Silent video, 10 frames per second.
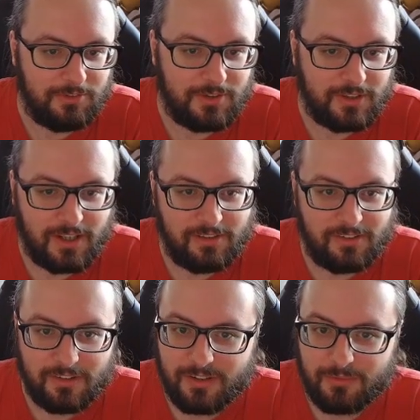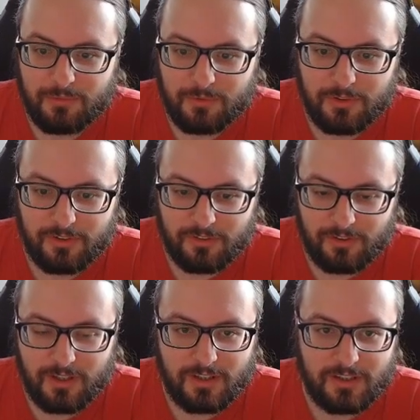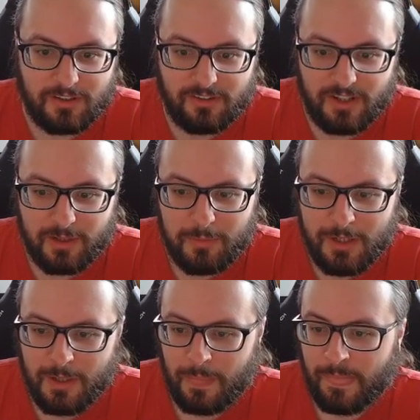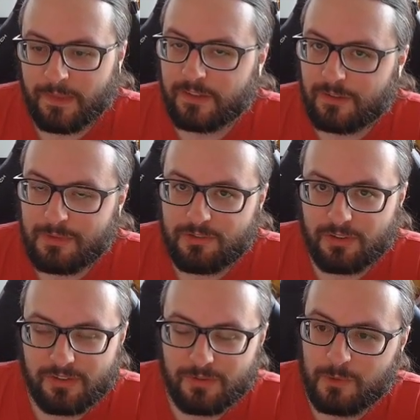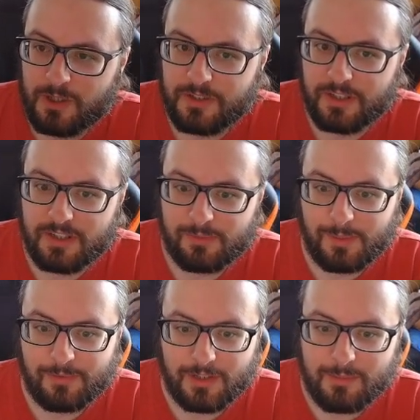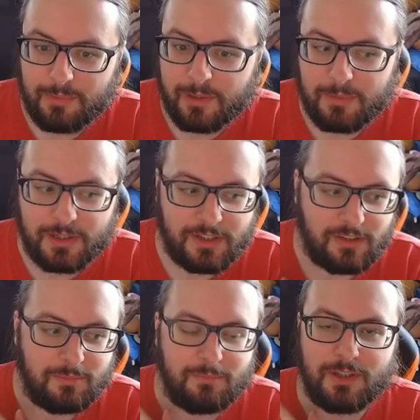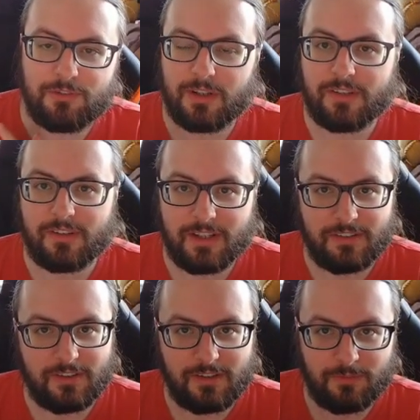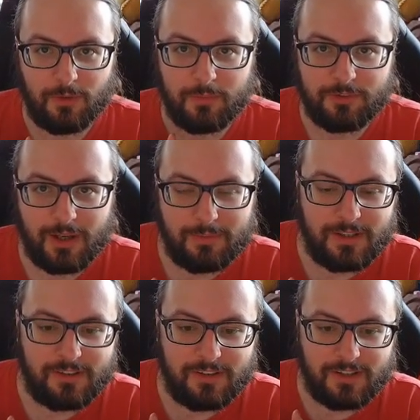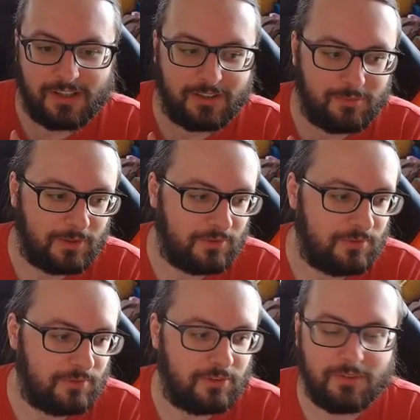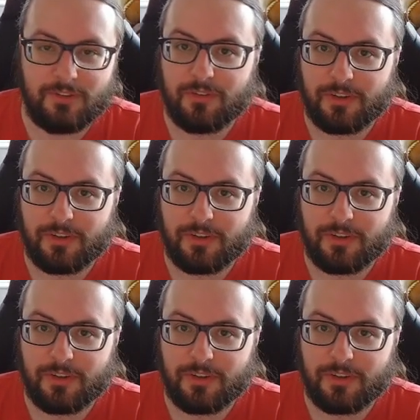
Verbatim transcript: indicators. So this all looks uh, the same. There's some interesting wording in this website. Now, bear in mind, this has been translated from Japanese into English by Google, so it's not the,